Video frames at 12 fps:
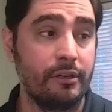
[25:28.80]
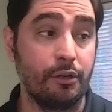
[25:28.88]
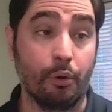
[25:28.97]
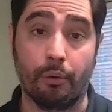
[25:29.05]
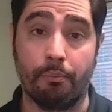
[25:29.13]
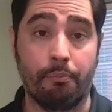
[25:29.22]

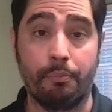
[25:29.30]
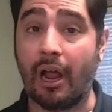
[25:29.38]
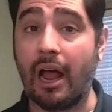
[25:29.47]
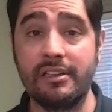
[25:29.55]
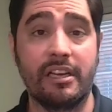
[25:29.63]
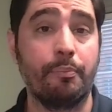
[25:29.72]
your
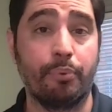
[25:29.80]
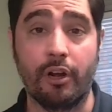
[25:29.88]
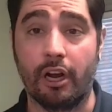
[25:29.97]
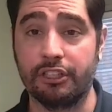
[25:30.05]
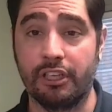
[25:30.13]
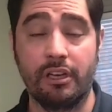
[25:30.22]
content
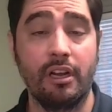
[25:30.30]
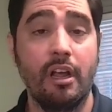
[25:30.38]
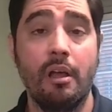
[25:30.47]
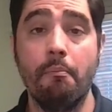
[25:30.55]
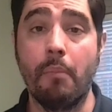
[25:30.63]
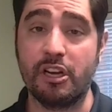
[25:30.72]
production
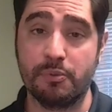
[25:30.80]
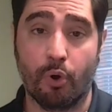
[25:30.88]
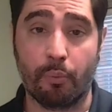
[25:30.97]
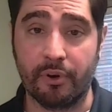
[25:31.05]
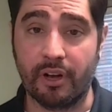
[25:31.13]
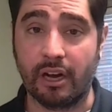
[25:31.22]
much
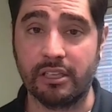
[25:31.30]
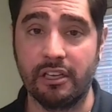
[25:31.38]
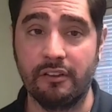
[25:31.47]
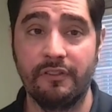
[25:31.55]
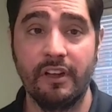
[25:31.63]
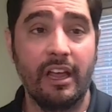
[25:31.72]
more
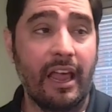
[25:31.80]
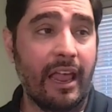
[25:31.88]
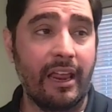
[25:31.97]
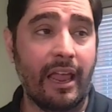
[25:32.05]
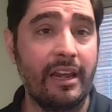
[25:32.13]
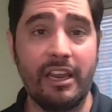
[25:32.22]
productive,
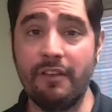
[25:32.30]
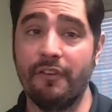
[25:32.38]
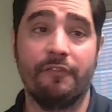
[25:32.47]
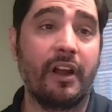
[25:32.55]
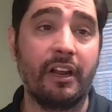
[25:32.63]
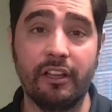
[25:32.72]
and
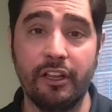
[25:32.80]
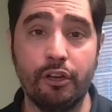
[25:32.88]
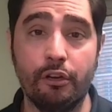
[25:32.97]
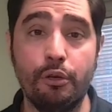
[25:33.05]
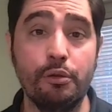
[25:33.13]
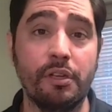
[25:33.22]
even frankly
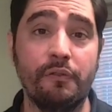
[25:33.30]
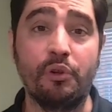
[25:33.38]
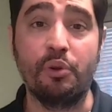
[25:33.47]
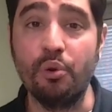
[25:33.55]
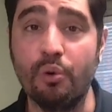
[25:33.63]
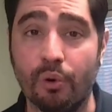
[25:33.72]
your use
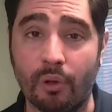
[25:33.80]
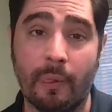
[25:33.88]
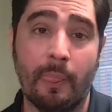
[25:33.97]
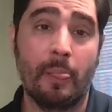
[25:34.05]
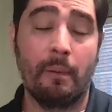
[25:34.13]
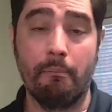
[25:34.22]
of
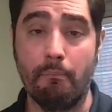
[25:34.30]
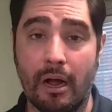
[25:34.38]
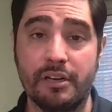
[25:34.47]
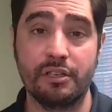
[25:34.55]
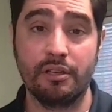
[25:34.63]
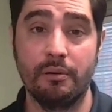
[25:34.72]
Google
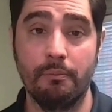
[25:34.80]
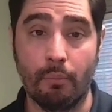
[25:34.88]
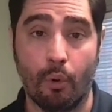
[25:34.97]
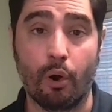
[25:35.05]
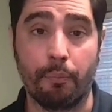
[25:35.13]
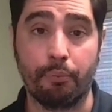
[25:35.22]
much
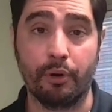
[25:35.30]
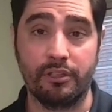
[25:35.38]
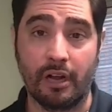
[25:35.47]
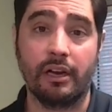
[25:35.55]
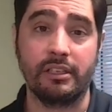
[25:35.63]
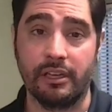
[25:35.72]
more
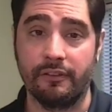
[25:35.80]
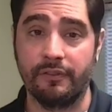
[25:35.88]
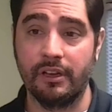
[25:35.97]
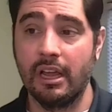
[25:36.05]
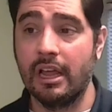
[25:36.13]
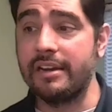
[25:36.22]

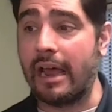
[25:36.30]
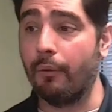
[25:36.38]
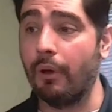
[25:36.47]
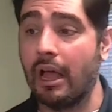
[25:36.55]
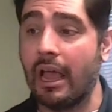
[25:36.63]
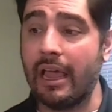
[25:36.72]
productive.
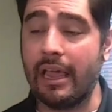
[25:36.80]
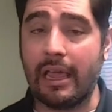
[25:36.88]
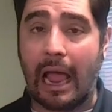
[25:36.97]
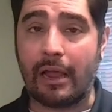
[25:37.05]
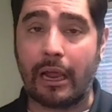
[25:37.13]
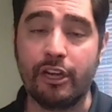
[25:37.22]
Now,
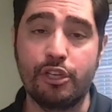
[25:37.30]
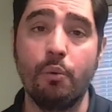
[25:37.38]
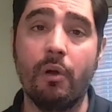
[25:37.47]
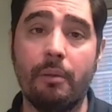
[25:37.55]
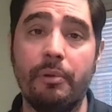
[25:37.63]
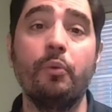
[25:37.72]
I
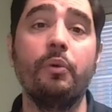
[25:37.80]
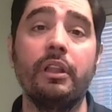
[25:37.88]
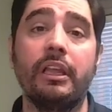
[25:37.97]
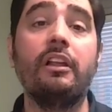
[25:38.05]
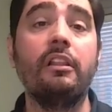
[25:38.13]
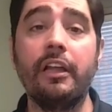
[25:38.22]
do want to be
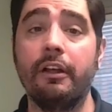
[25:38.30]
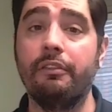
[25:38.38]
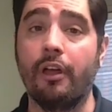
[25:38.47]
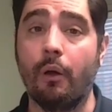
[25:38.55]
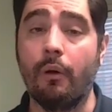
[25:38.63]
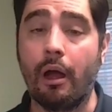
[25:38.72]
really clear,
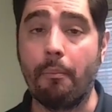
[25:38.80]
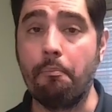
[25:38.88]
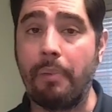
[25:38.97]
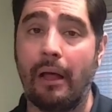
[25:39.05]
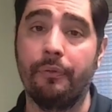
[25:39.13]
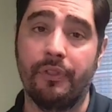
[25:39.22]
though,
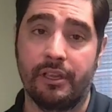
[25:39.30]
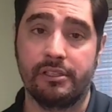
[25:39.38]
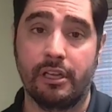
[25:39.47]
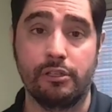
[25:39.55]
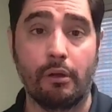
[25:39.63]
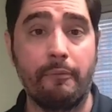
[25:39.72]
about
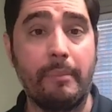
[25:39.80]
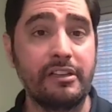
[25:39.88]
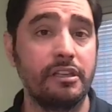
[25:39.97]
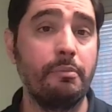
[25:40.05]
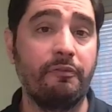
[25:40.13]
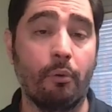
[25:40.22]
this thing. So I
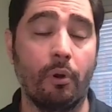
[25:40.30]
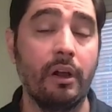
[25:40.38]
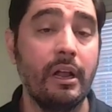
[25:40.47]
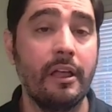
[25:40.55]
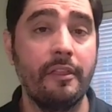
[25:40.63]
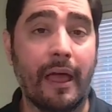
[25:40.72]
mentioned
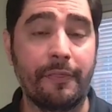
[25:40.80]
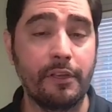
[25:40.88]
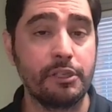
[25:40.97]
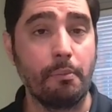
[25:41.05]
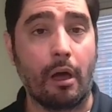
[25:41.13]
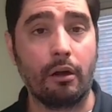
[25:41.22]
before that
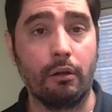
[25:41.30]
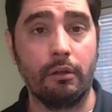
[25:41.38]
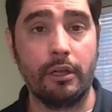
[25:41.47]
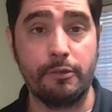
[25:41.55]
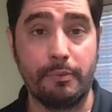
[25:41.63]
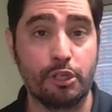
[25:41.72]
this
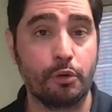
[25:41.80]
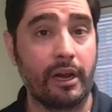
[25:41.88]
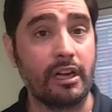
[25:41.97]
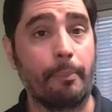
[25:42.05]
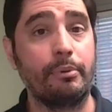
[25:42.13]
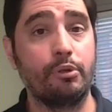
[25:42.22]
model has been
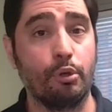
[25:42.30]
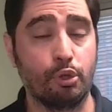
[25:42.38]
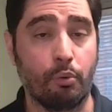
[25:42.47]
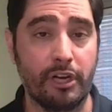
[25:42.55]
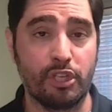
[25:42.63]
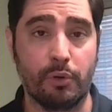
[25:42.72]
trained up until
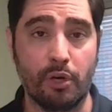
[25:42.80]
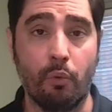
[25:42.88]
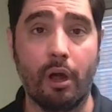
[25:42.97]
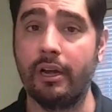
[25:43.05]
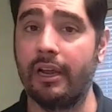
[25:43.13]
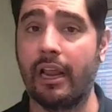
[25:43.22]

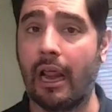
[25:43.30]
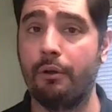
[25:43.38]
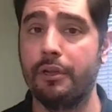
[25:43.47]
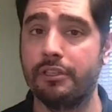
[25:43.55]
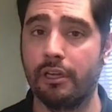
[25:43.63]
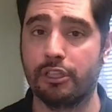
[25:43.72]
2021. And again, I
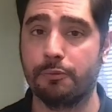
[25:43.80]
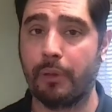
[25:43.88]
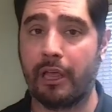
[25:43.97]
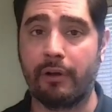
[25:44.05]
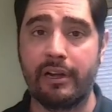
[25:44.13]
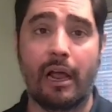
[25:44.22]
don't need to
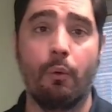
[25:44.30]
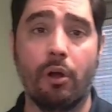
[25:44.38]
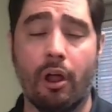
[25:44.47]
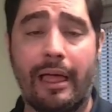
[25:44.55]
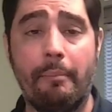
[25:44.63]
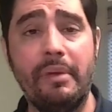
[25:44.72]
explain right now
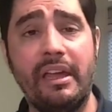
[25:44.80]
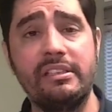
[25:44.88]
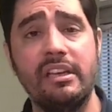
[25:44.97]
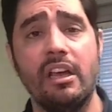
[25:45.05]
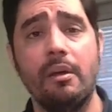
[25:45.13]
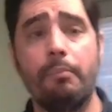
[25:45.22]
what all that
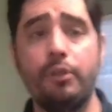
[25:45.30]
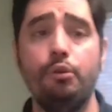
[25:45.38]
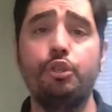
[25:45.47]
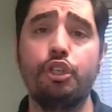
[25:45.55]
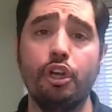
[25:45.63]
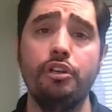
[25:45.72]
means, but
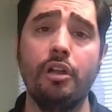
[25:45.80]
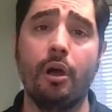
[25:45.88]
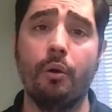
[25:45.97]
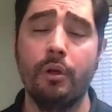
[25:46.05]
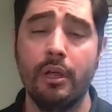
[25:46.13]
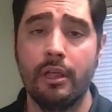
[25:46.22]
you should
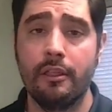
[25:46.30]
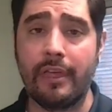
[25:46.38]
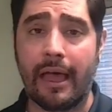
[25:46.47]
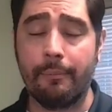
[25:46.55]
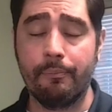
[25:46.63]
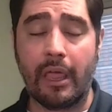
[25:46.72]
know
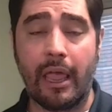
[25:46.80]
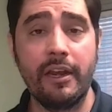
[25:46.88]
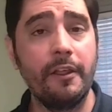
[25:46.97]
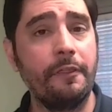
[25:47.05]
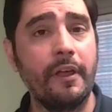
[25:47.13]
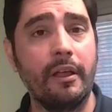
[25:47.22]
that
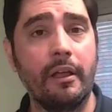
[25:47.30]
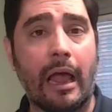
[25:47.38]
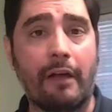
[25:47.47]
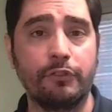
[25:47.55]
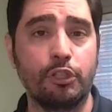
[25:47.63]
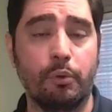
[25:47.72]
anything
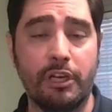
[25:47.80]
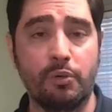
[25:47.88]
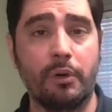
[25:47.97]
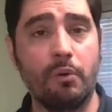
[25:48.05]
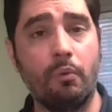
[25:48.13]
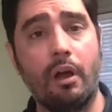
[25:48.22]
after
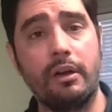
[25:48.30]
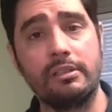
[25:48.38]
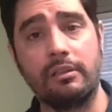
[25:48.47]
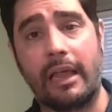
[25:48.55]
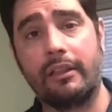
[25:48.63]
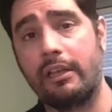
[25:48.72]
2021
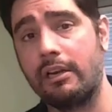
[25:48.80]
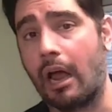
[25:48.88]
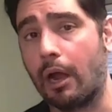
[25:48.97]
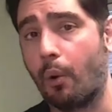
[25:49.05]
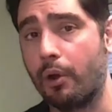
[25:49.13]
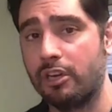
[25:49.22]
is likely
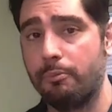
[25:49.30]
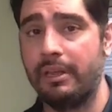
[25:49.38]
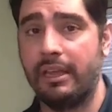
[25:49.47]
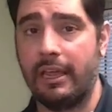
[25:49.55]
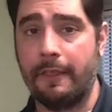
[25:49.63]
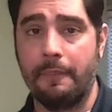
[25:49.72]
not going to
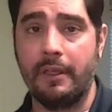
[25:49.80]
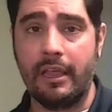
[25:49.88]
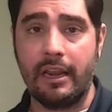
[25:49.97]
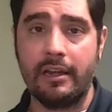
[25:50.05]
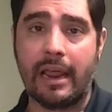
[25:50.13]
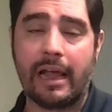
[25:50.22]
be in the
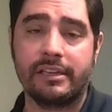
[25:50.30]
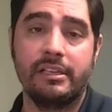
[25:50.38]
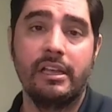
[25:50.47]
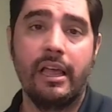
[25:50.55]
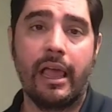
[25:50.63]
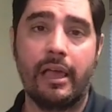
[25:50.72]

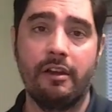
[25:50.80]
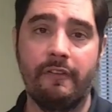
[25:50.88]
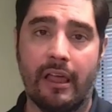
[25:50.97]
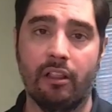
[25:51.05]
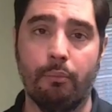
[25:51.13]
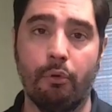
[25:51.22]
index and
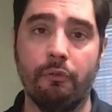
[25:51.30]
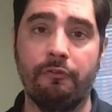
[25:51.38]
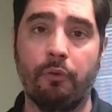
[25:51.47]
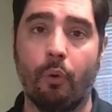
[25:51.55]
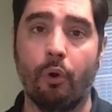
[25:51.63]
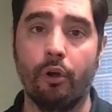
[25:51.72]
available
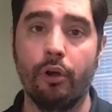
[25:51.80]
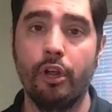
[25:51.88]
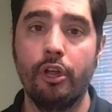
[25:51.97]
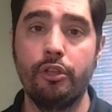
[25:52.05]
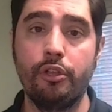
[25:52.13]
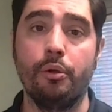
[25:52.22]
for
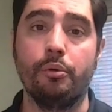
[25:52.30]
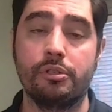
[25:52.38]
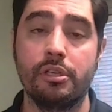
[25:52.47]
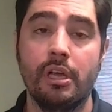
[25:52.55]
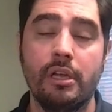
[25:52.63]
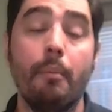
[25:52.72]

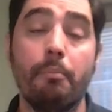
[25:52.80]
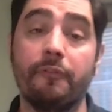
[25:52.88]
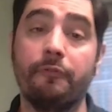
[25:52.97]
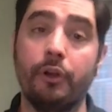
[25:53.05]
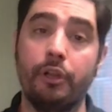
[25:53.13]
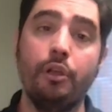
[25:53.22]
use.
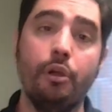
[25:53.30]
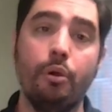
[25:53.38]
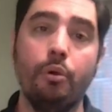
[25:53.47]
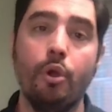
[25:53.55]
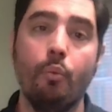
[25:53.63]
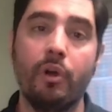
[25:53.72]
But for
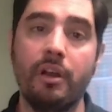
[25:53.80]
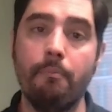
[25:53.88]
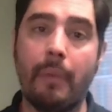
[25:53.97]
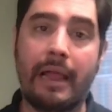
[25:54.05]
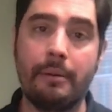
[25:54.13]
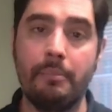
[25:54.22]
you, what it
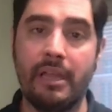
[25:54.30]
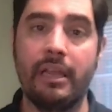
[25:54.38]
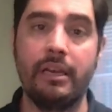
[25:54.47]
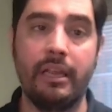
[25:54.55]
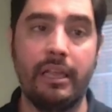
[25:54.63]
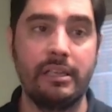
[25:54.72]
might
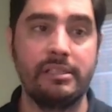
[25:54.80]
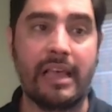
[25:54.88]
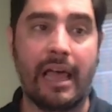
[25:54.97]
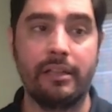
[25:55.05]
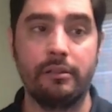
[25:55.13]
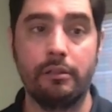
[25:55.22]
mean is
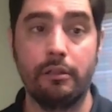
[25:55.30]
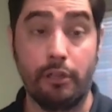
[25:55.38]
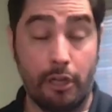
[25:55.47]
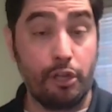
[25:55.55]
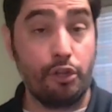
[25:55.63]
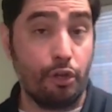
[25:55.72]
that
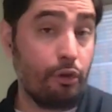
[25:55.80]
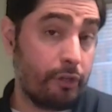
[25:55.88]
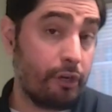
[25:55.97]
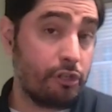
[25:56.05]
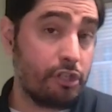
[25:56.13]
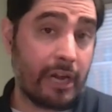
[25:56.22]

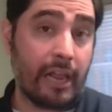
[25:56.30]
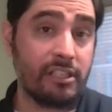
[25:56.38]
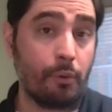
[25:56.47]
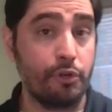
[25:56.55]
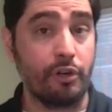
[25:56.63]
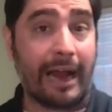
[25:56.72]
there's a
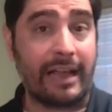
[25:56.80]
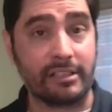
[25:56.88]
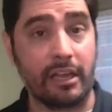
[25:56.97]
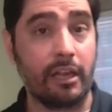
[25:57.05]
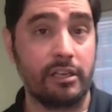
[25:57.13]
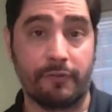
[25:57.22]
chance that when you're
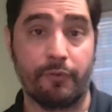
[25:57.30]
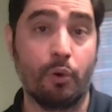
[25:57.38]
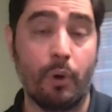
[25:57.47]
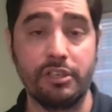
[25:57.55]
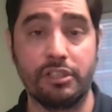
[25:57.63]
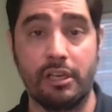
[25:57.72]
asking it
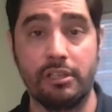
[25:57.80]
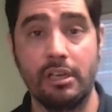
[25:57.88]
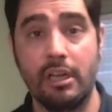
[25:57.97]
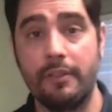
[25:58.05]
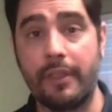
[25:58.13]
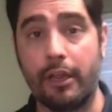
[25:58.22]
different questions
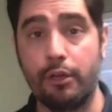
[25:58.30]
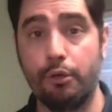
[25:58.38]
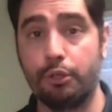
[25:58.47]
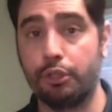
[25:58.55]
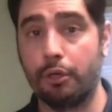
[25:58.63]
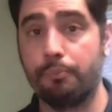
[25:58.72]
that
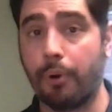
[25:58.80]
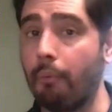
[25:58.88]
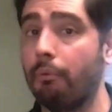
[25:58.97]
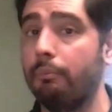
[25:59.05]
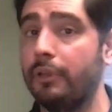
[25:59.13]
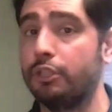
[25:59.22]
you should
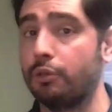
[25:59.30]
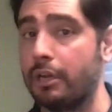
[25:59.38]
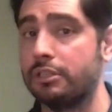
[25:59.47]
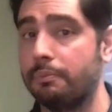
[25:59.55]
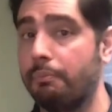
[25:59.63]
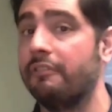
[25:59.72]
probably
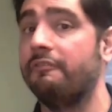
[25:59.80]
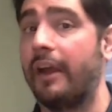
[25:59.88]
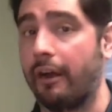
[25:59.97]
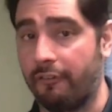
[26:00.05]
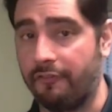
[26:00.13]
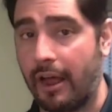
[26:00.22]
trust but
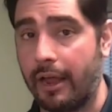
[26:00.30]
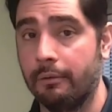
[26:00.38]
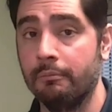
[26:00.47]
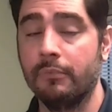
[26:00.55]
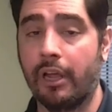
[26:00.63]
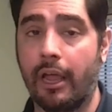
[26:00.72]
verify.
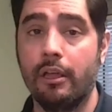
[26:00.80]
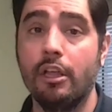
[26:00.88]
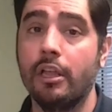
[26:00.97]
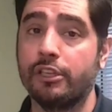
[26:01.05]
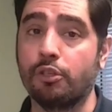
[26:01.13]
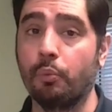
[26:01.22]
Okay,
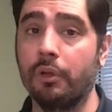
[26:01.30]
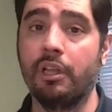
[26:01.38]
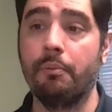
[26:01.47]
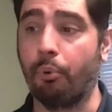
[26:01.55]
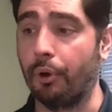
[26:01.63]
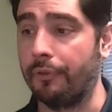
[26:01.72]
that's a
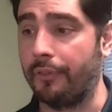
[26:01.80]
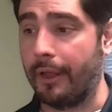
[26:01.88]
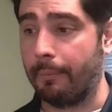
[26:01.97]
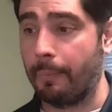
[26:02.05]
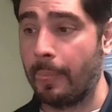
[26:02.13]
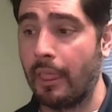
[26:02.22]
really important
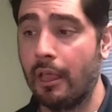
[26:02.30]
thing.